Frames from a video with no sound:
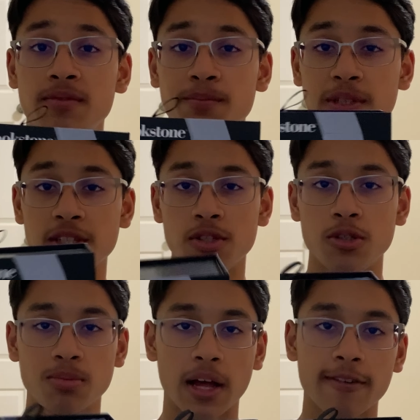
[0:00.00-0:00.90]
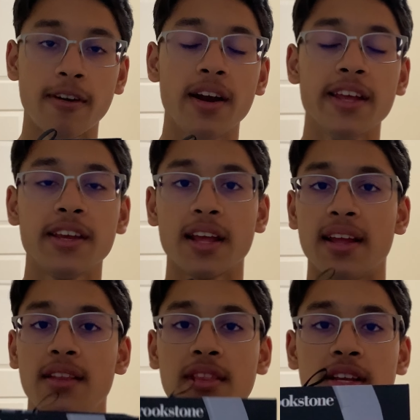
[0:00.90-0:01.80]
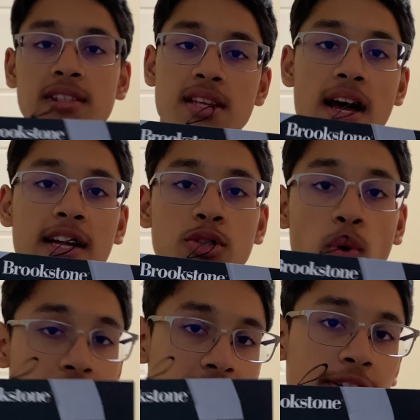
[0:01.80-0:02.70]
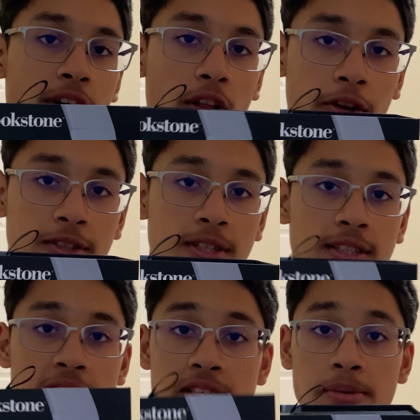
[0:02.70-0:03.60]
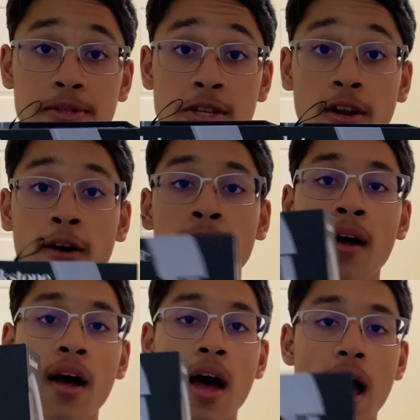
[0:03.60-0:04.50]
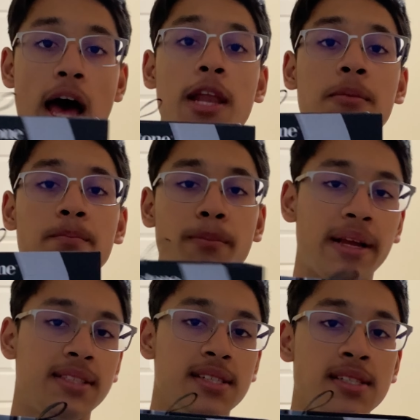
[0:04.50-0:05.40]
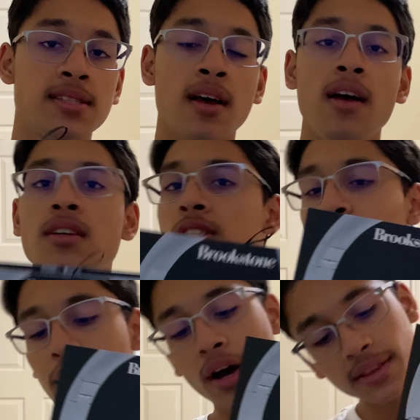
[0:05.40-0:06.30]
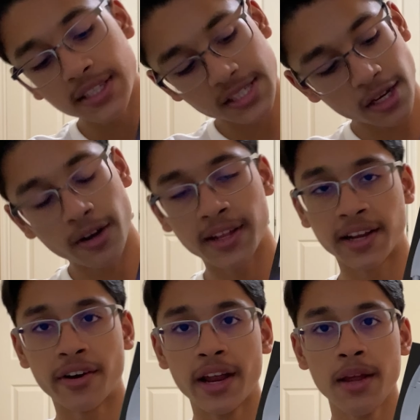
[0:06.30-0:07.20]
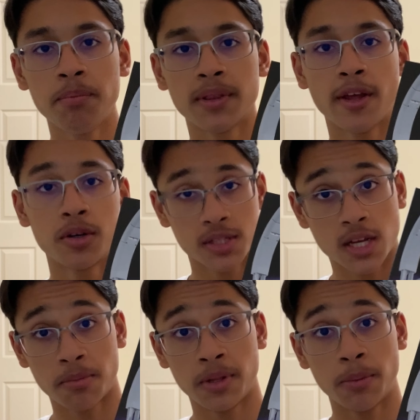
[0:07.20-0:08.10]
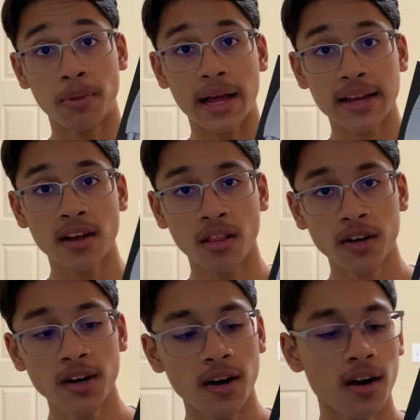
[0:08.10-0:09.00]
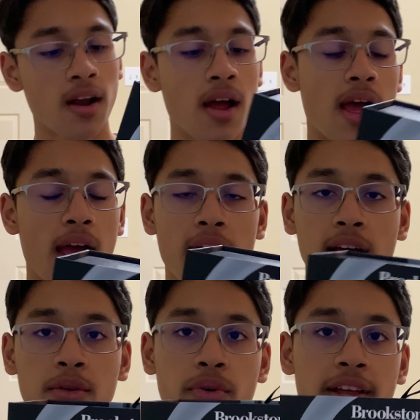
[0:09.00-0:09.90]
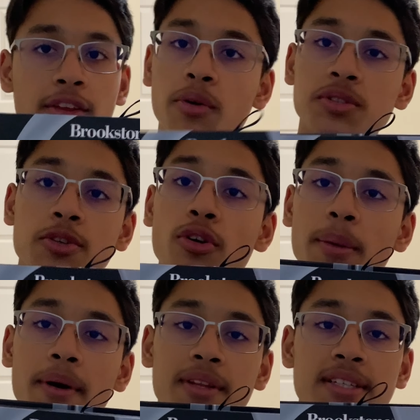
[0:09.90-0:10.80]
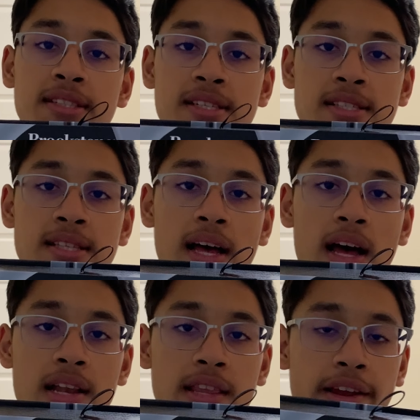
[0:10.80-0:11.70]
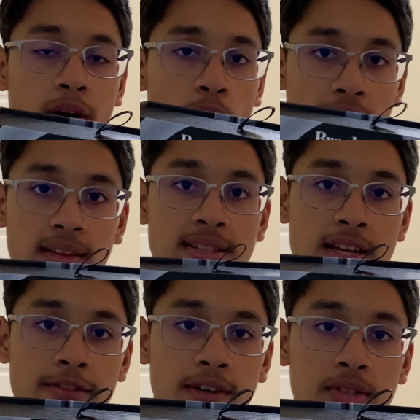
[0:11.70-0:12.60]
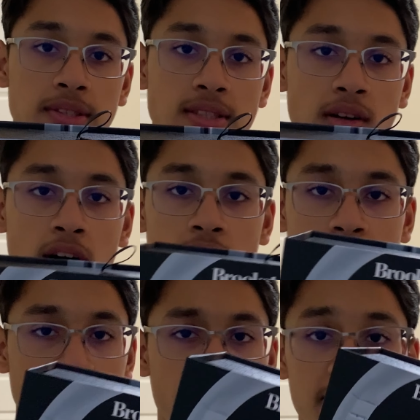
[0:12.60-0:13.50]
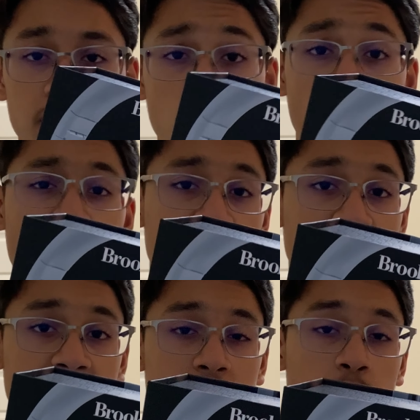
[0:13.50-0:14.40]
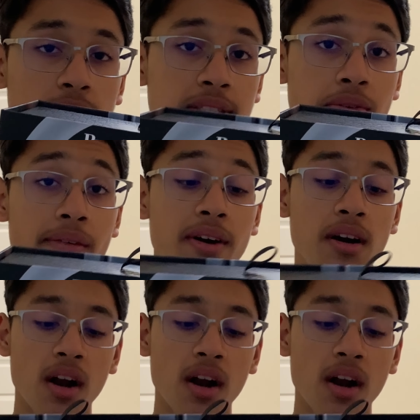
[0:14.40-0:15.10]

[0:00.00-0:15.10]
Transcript: due to Black Friday you can get these at $28 at 60% off at Macy's. So we got these here in gray, but they also come in a black color. And what I thought was cool about these is that they're wireless headphones, so they have no wired connection whatsoever.